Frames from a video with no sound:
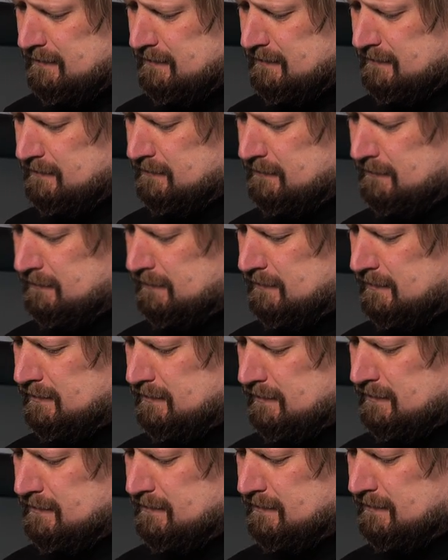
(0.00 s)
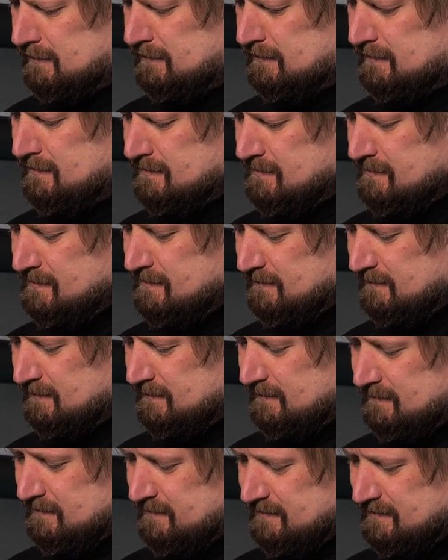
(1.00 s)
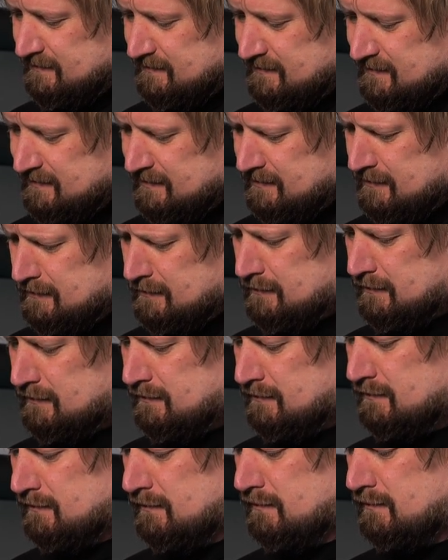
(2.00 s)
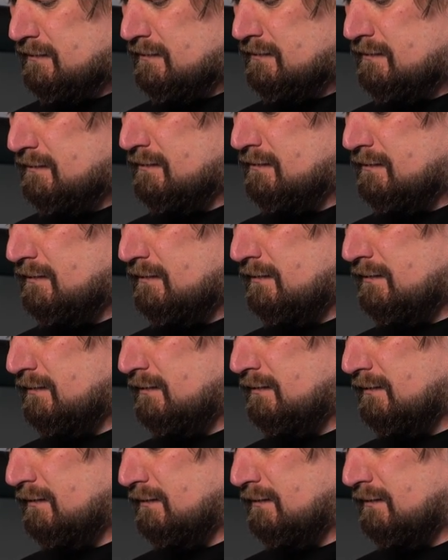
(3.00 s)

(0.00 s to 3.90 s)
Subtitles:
Nobody speaks.